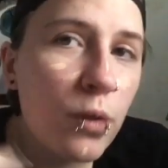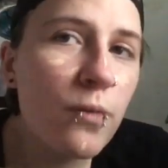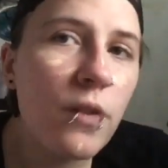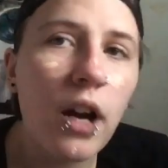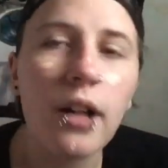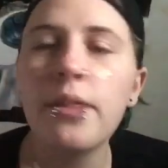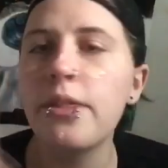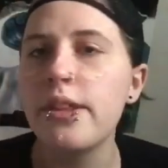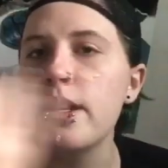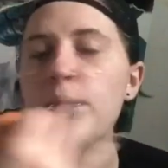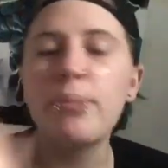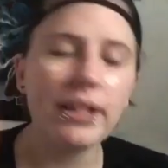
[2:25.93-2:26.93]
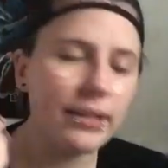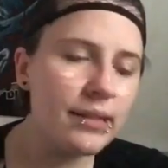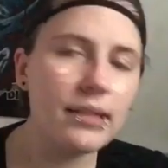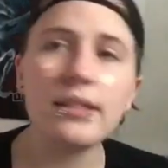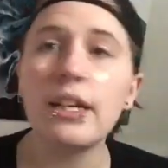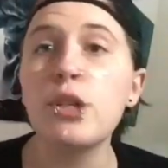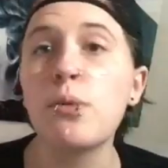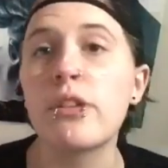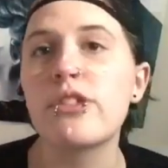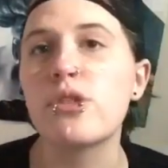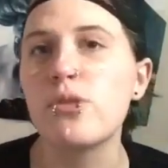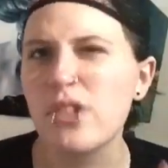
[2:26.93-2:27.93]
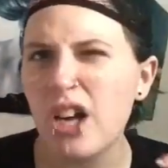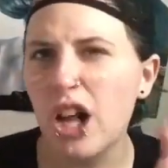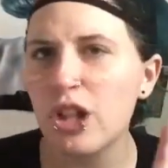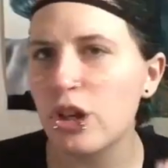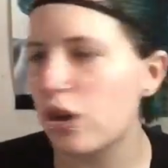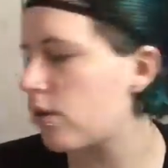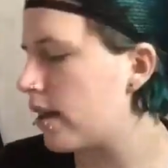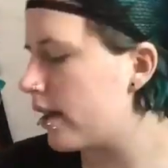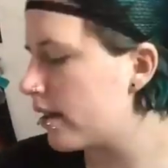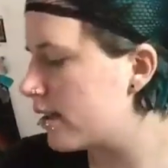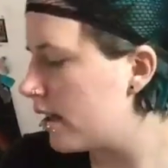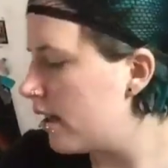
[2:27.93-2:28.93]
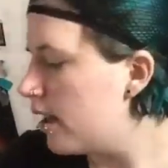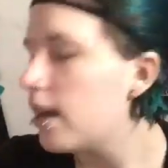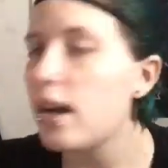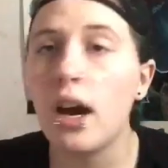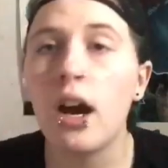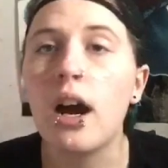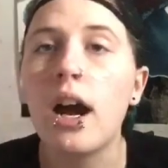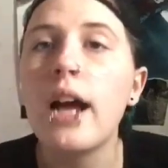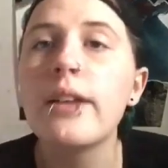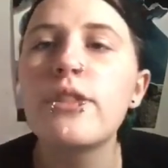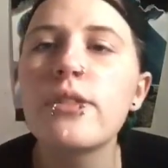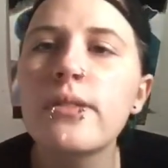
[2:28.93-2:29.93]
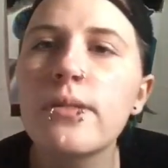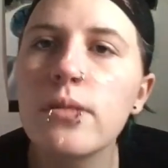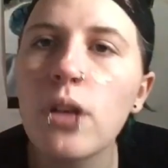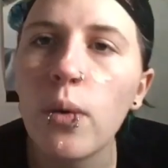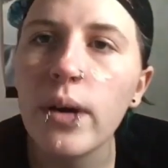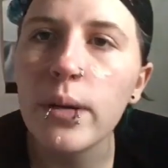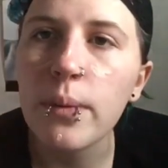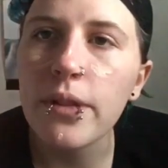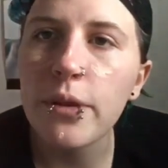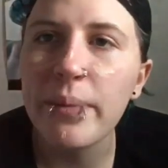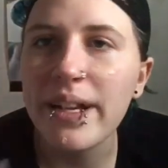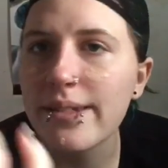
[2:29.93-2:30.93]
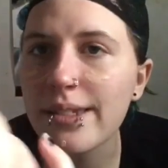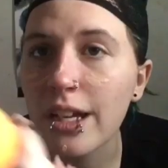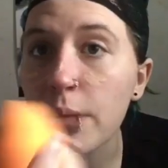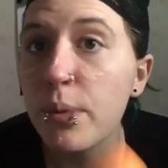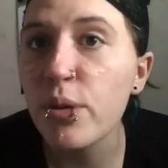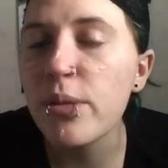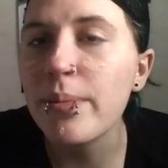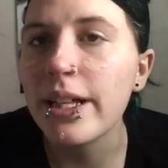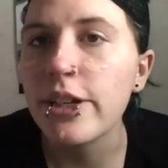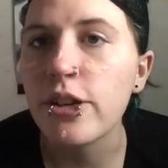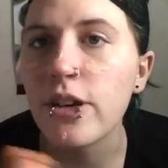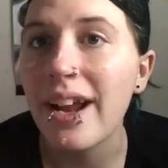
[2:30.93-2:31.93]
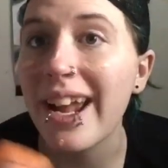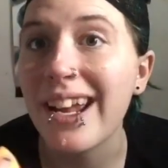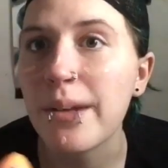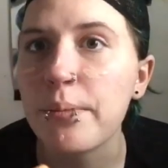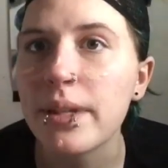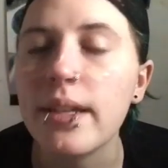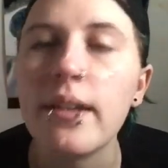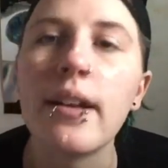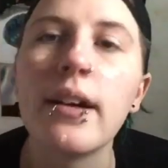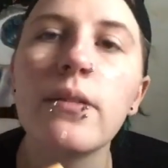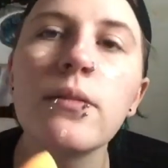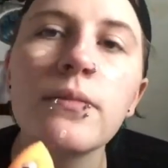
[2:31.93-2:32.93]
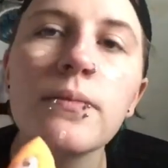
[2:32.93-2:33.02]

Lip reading: got the places that you want to color correct, I just go in with a basic beauty blender and blend it out.